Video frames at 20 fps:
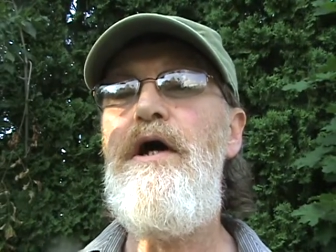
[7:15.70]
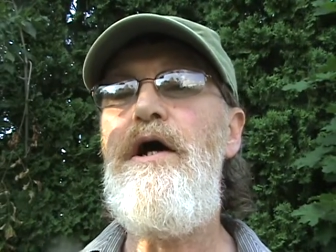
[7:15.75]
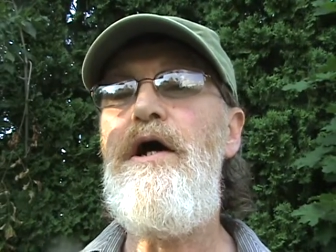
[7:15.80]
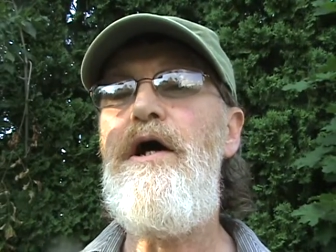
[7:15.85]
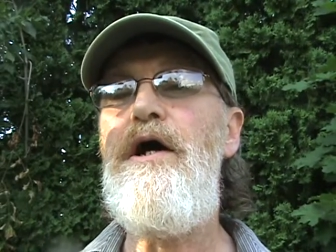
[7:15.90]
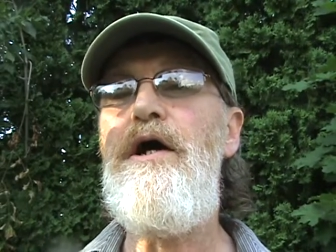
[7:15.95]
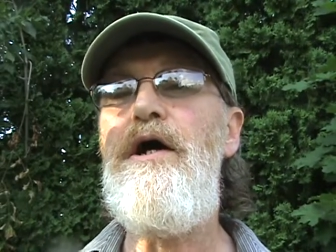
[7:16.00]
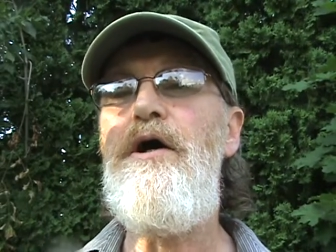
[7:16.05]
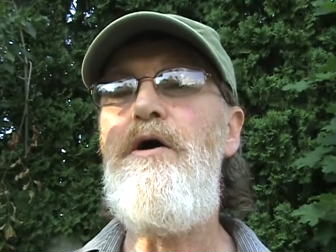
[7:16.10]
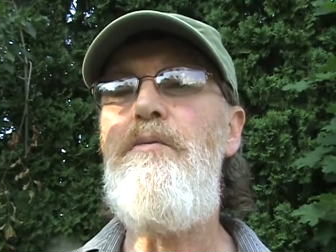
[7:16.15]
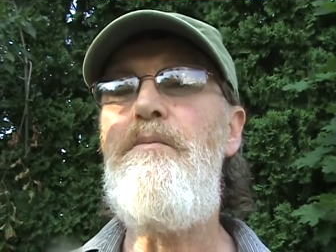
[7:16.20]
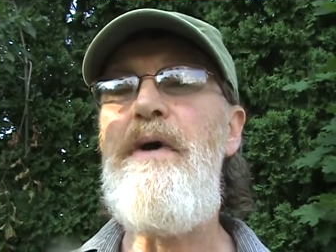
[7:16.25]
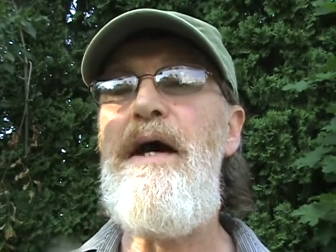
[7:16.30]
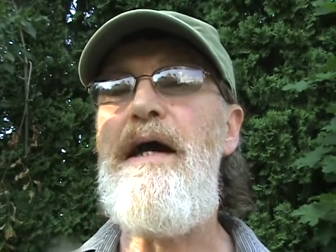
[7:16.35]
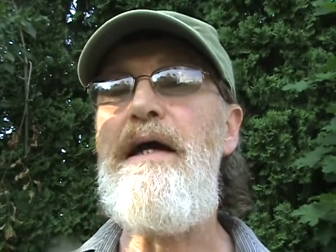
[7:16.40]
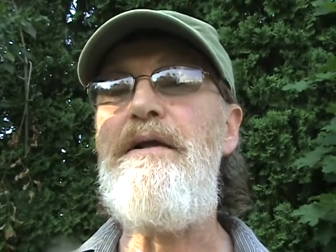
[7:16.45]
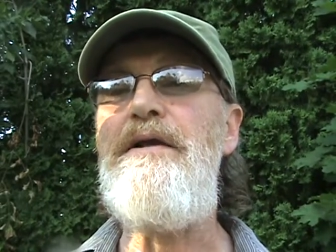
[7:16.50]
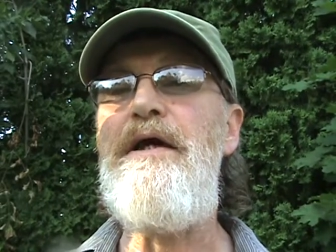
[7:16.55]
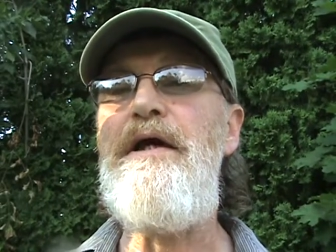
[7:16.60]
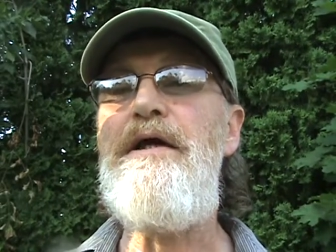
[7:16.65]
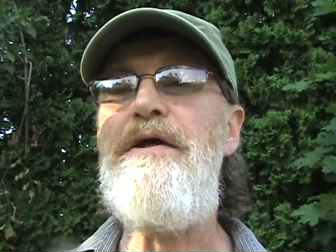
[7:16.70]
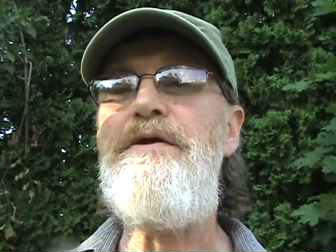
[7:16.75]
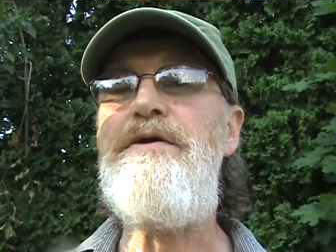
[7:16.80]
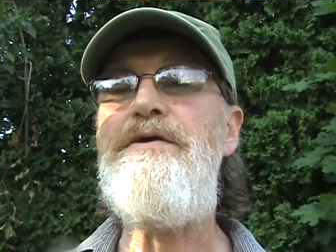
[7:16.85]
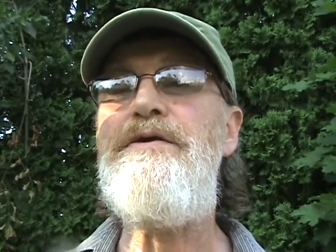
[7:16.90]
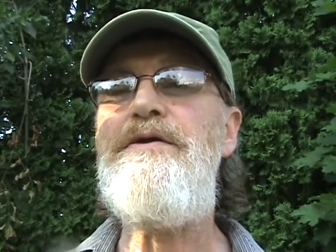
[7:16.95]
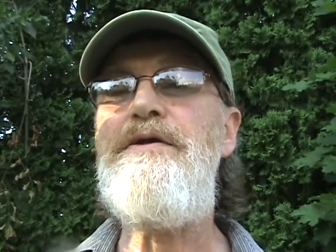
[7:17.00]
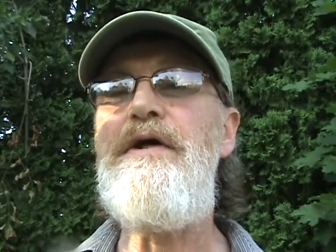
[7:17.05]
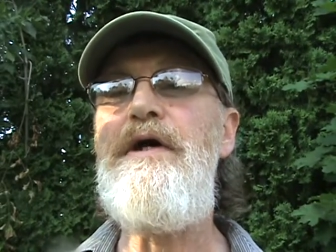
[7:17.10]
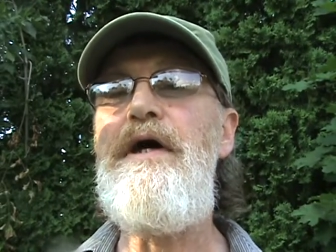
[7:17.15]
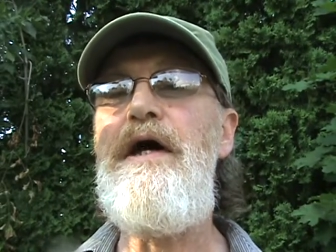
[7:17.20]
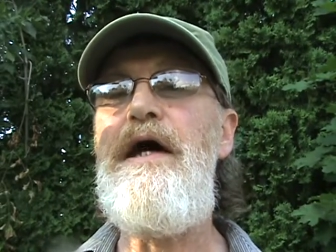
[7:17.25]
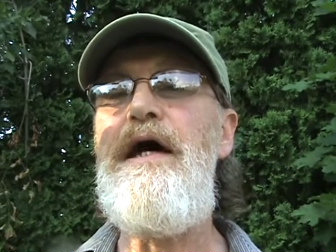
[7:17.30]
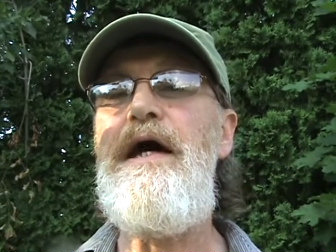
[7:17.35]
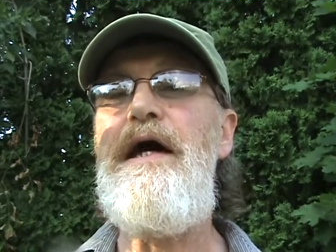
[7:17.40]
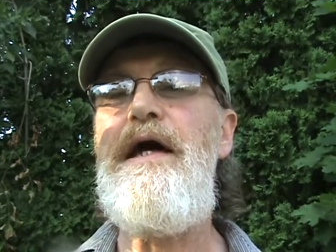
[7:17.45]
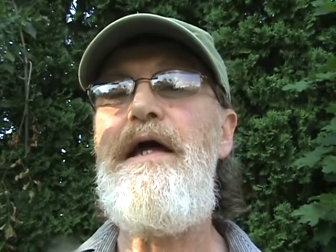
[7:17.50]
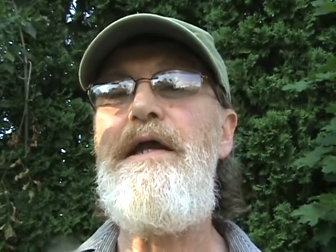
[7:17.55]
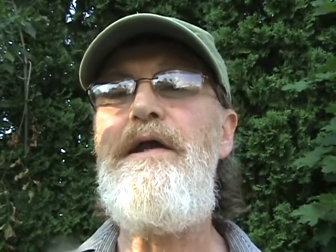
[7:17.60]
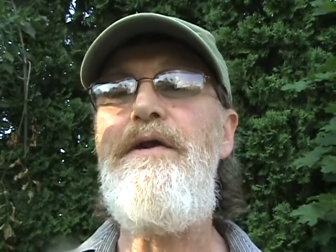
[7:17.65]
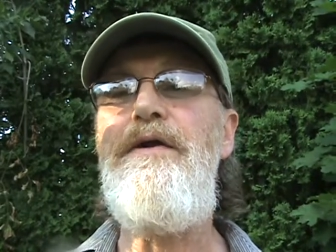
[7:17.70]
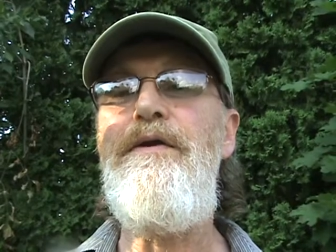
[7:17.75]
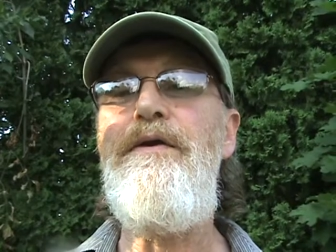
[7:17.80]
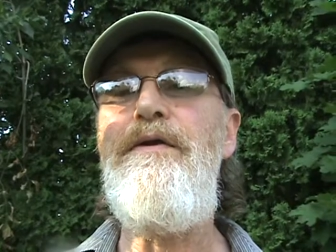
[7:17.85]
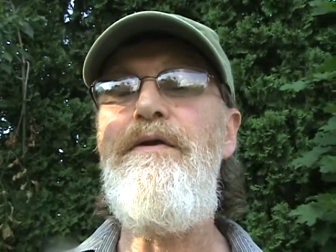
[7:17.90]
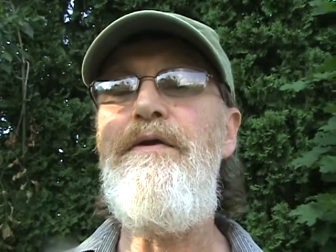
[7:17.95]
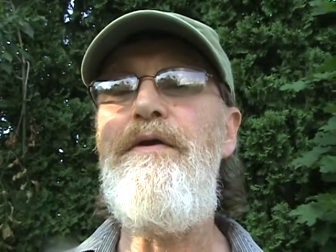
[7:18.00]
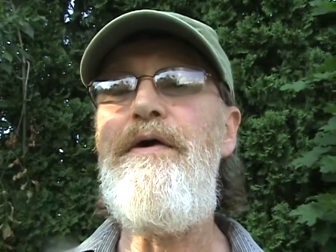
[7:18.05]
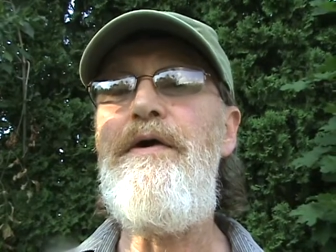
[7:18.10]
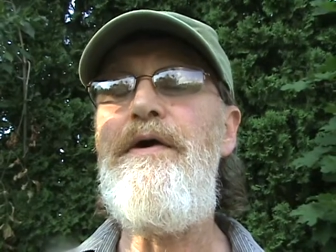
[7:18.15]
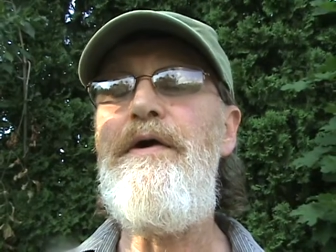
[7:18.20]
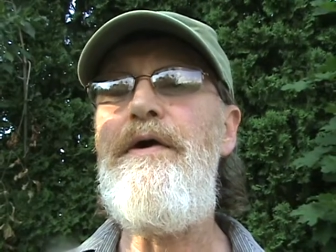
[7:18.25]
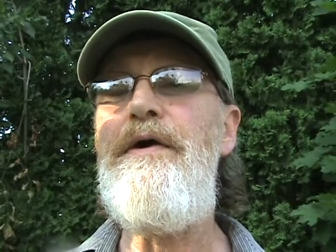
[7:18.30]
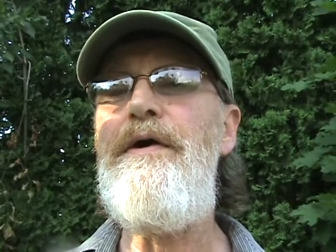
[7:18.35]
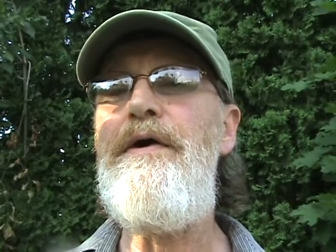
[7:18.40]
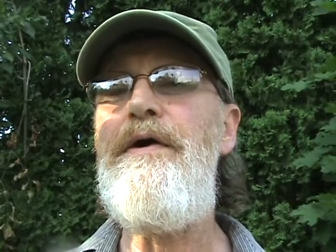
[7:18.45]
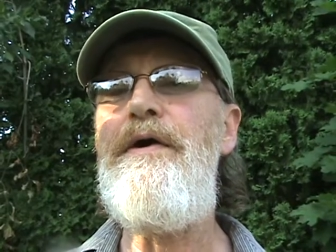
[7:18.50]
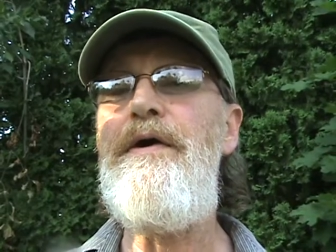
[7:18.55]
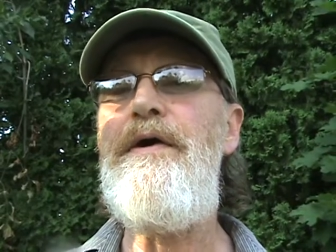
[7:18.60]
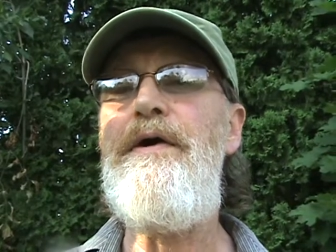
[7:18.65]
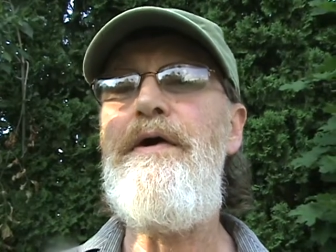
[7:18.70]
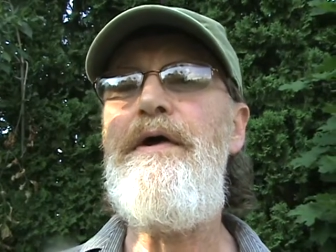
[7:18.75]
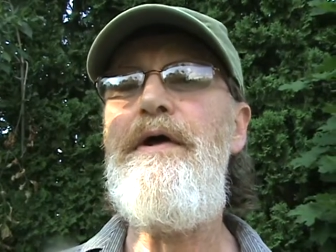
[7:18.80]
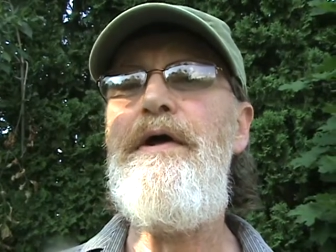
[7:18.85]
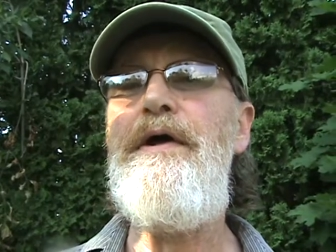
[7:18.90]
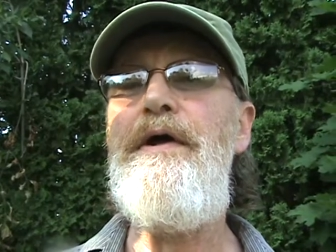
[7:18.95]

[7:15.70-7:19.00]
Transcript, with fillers: uh, magnate and uh,